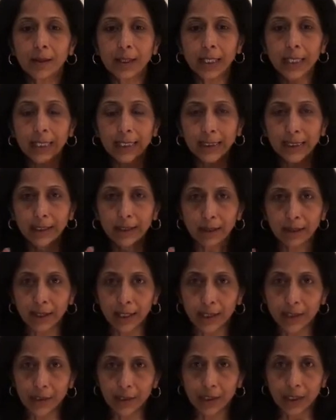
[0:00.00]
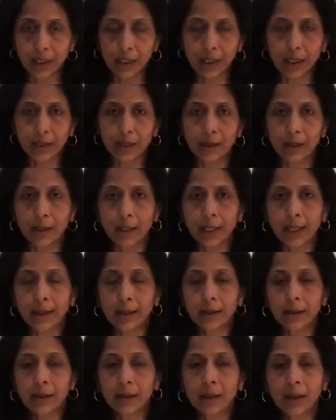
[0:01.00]
releasing tension in your
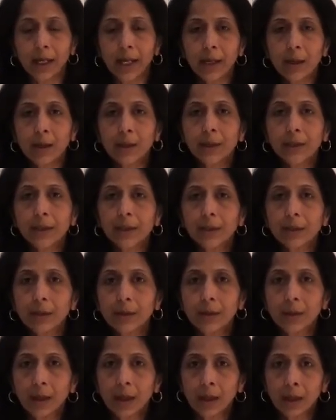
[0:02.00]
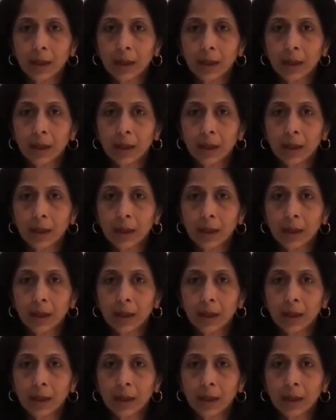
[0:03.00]
neck and also